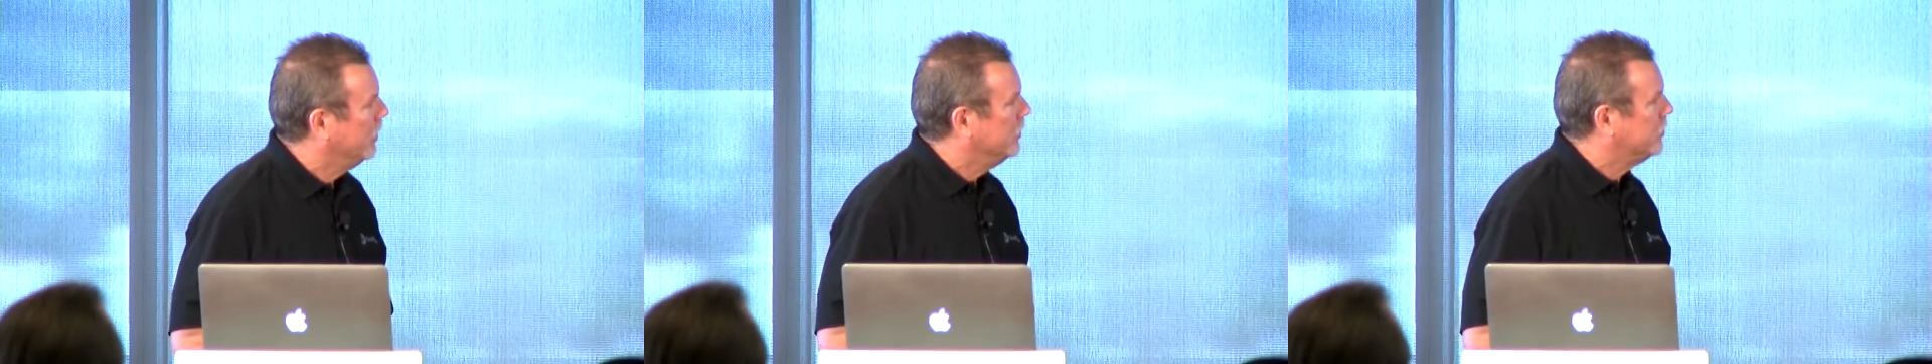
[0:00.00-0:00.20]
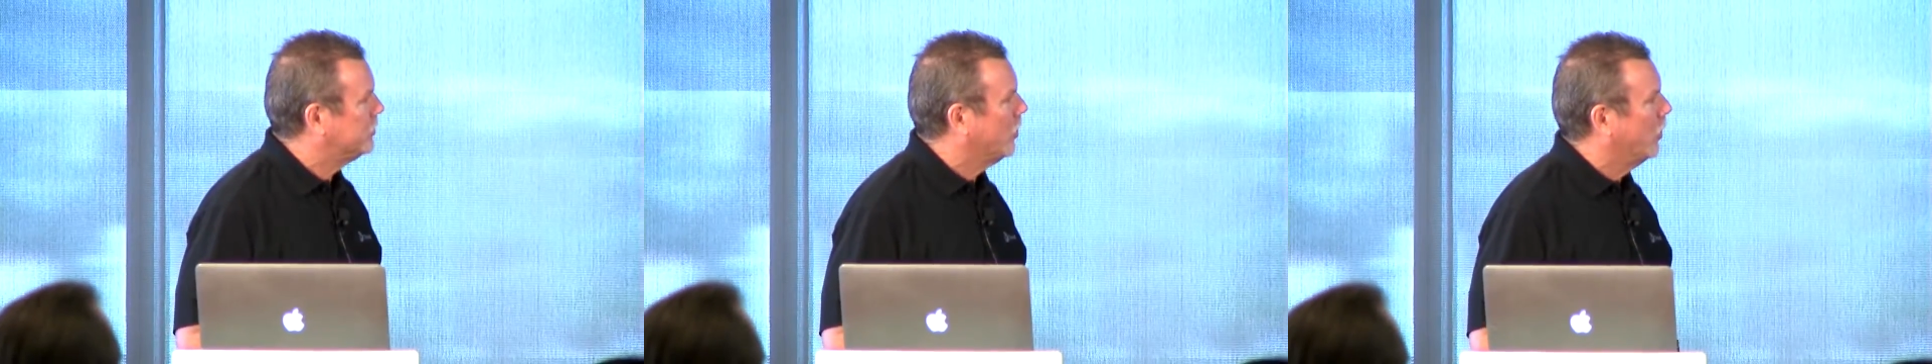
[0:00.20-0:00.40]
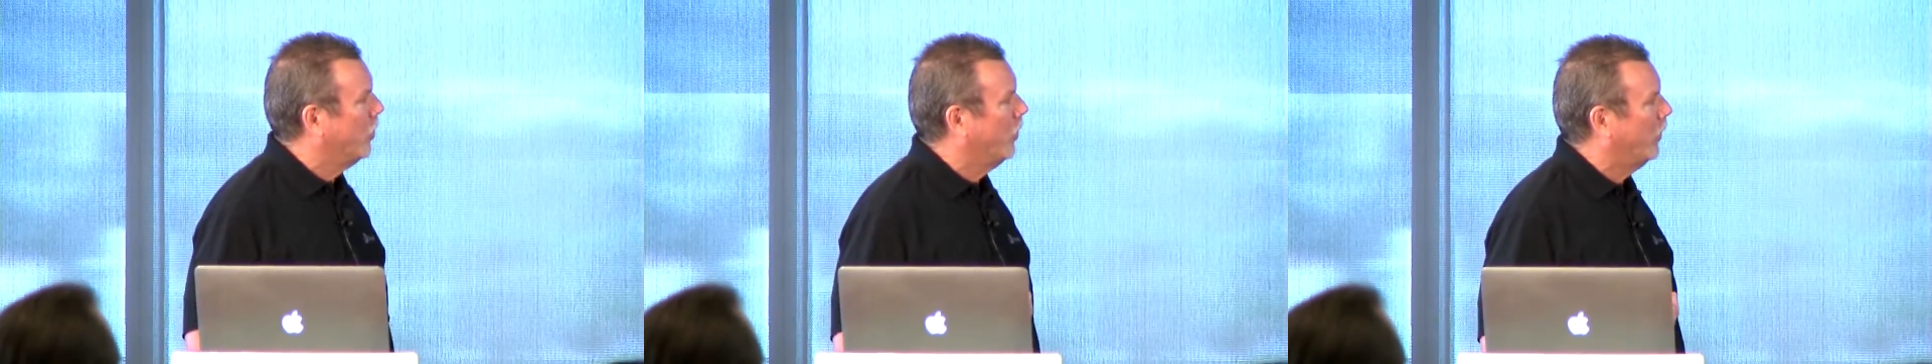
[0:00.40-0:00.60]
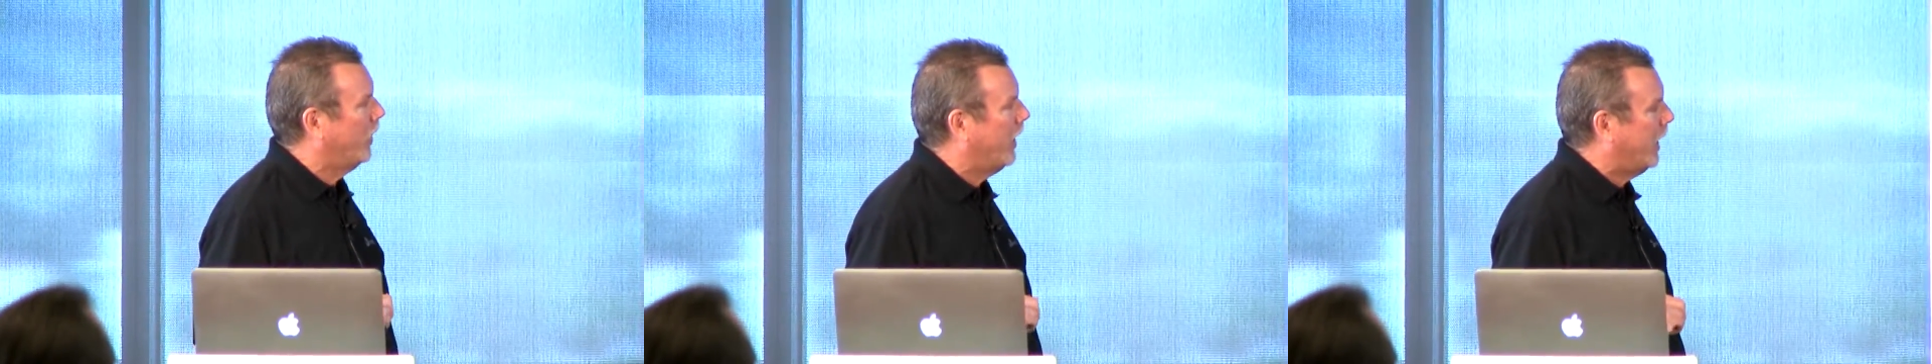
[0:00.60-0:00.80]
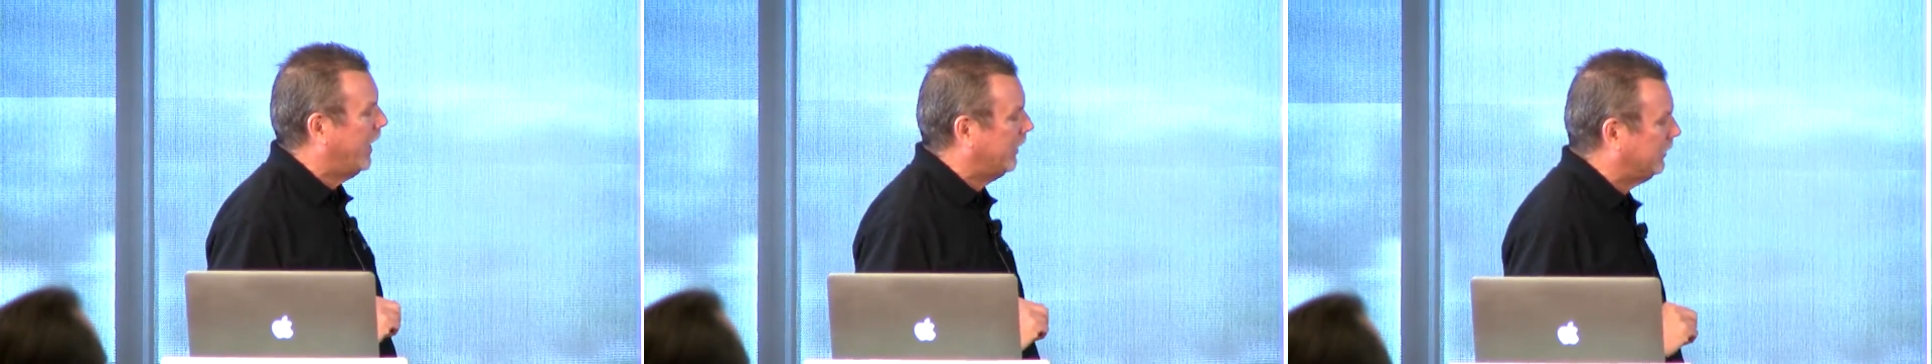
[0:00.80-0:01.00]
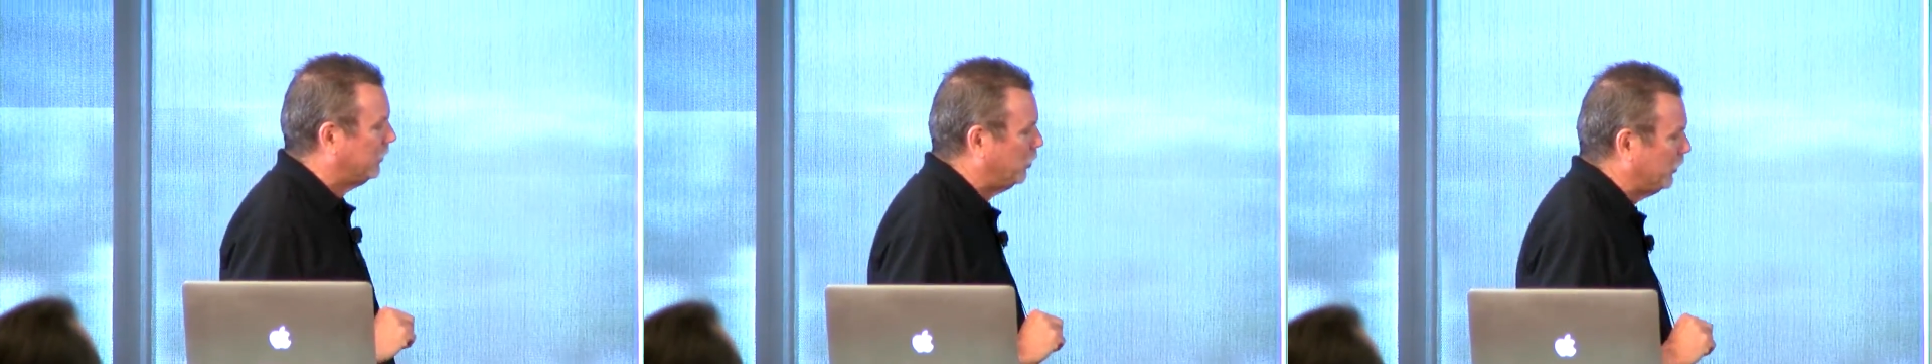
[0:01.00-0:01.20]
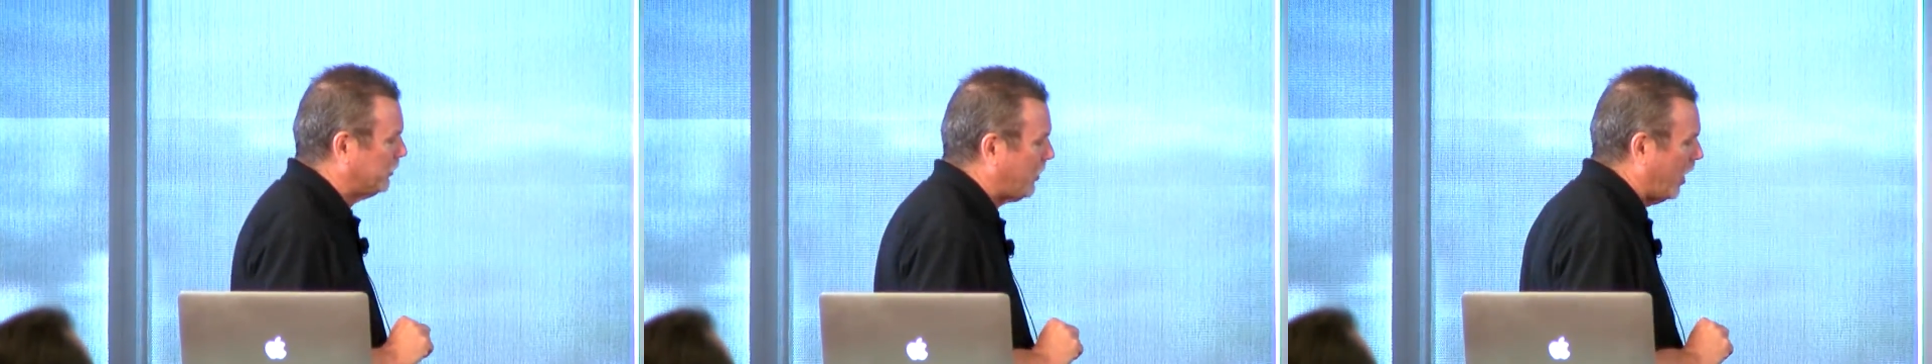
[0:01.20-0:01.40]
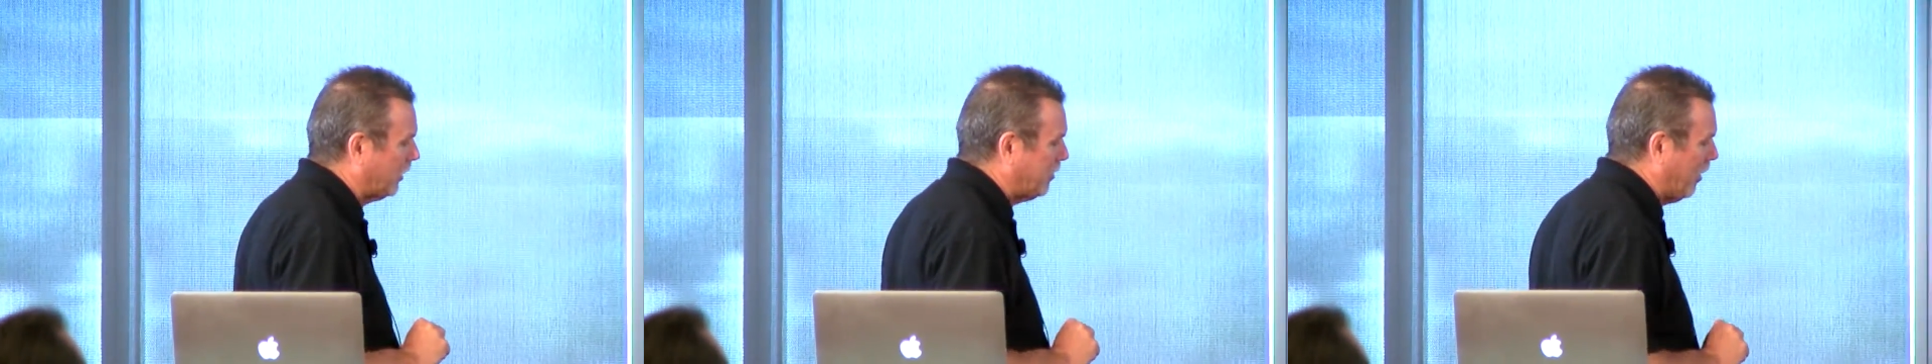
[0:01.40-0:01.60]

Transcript: So as was talked